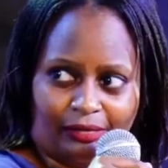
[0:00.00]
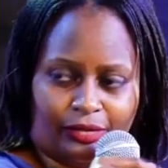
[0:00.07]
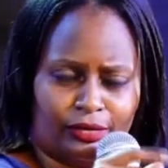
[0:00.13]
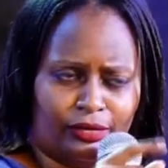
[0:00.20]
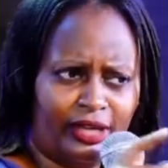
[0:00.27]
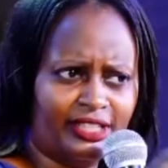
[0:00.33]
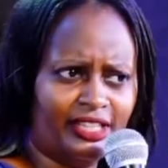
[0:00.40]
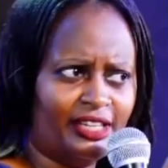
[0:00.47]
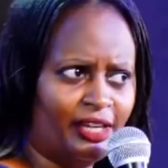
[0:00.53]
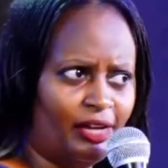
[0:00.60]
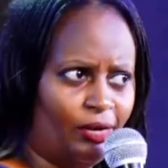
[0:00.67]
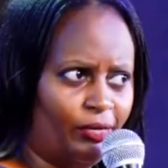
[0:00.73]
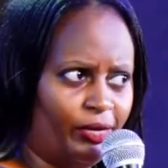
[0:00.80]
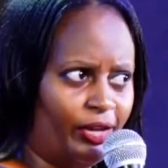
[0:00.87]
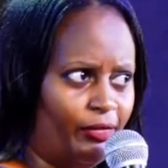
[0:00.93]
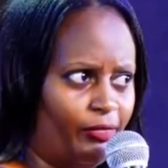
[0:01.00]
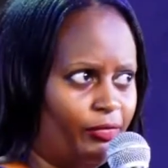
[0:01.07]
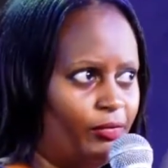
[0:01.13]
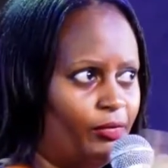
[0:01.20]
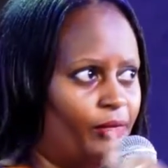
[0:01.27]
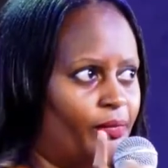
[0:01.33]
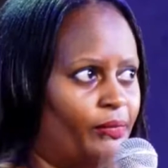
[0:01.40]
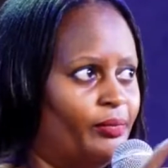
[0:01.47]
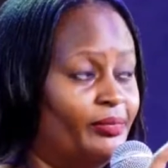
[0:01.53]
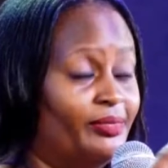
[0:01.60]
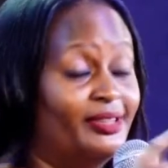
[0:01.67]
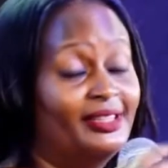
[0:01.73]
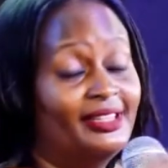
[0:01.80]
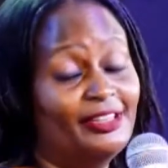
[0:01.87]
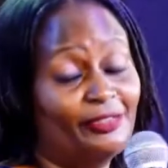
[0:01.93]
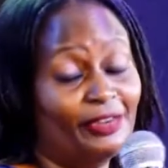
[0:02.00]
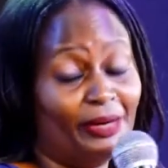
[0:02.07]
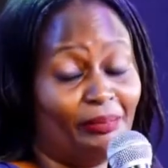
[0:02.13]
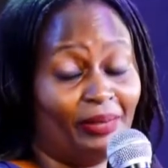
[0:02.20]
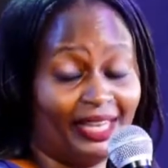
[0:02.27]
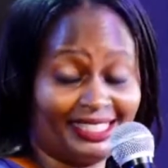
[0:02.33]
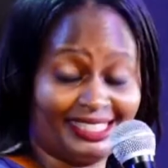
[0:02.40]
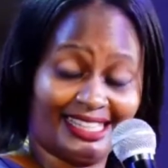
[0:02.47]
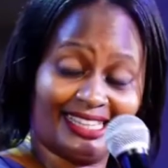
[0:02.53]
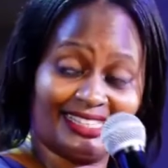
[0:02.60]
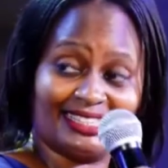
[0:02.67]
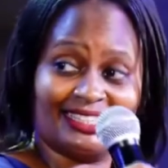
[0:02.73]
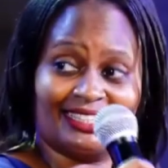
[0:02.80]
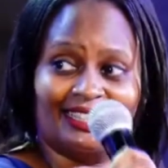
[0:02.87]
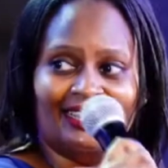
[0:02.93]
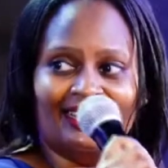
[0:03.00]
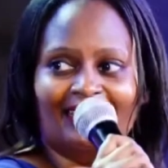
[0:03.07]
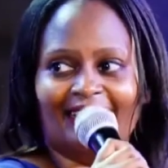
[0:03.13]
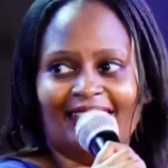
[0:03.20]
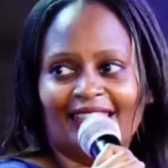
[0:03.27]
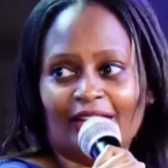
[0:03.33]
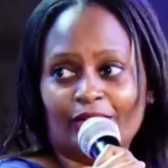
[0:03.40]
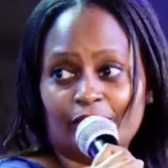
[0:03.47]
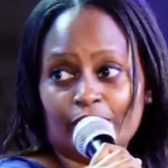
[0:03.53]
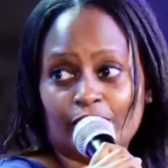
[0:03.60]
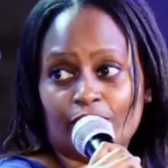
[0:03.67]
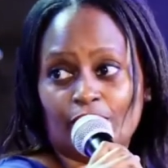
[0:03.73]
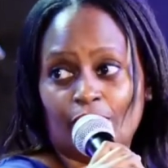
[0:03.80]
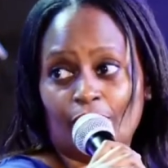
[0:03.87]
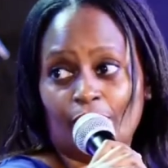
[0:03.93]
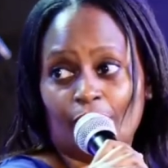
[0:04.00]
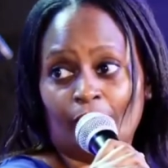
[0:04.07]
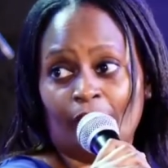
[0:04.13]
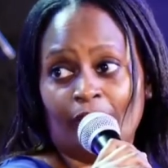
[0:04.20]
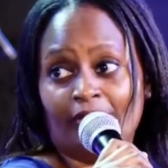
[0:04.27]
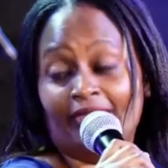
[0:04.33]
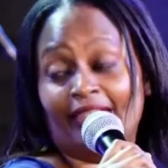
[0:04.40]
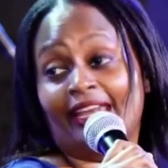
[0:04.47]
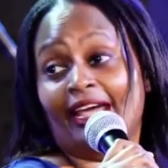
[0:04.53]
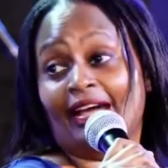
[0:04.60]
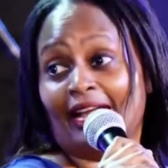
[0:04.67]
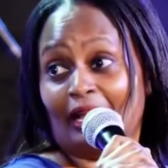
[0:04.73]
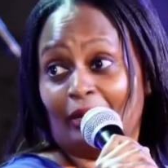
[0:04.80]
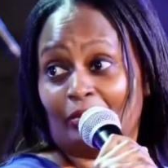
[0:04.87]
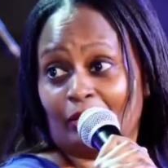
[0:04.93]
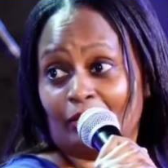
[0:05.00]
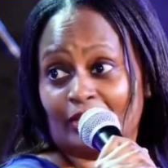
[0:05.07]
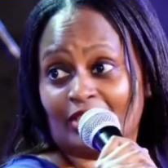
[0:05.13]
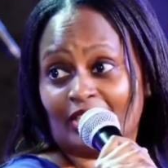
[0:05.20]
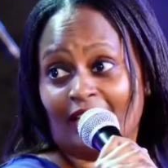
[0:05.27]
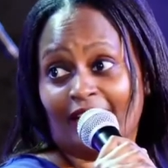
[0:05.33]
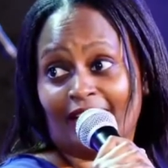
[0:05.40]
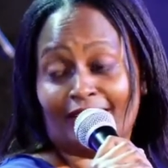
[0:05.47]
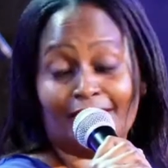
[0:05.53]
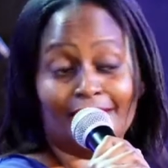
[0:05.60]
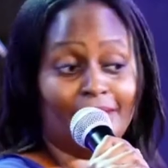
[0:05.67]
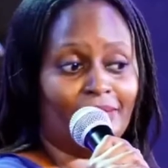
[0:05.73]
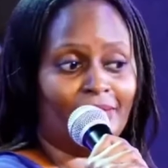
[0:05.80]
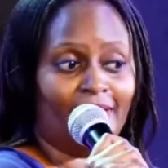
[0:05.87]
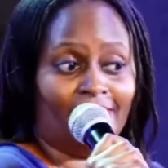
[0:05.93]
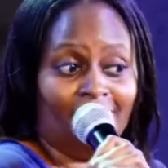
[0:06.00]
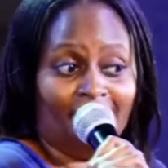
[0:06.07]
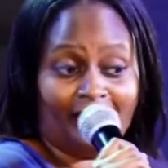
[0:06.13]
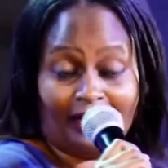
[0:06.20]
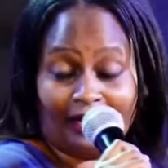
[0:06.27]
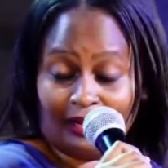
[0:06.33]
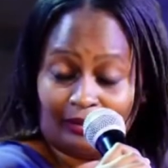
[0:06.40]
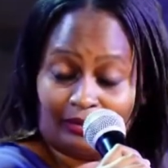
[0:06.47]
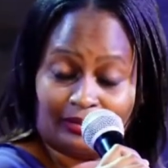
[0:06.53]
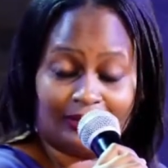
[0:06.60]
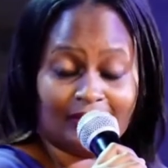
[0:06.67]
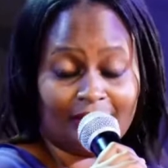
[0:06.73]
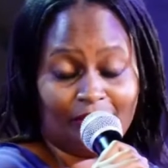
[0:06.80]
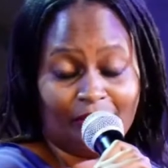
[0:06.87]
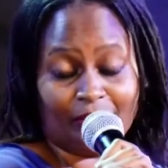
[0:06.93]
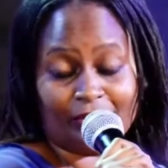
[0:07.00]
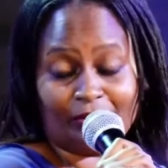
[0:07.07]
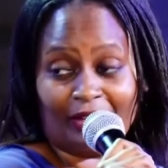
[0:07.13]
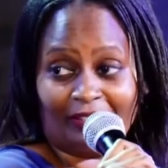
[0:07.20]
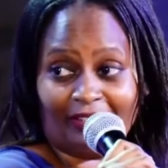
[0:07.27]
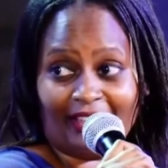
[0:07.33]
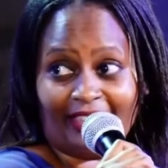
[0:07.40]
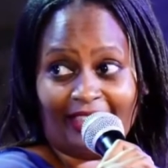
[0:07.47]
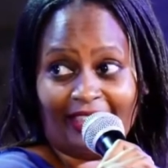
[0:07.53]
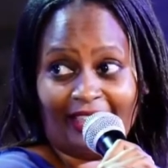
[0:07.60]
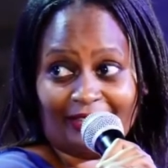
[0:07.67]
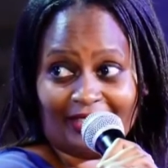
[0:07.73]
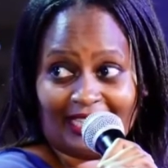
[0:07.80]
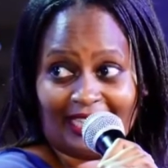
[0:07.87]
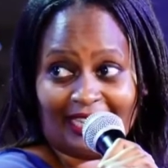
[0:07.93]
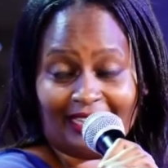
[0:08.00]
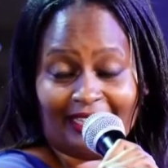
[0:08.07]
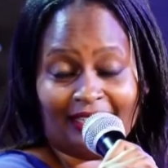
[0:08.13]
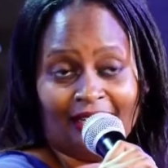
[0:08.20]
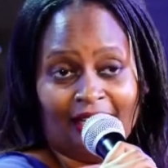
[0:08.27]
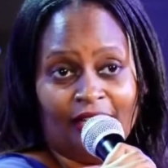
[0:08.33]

So I started looking for different places that I can approach and ask them, can I put my flour there and you sell it?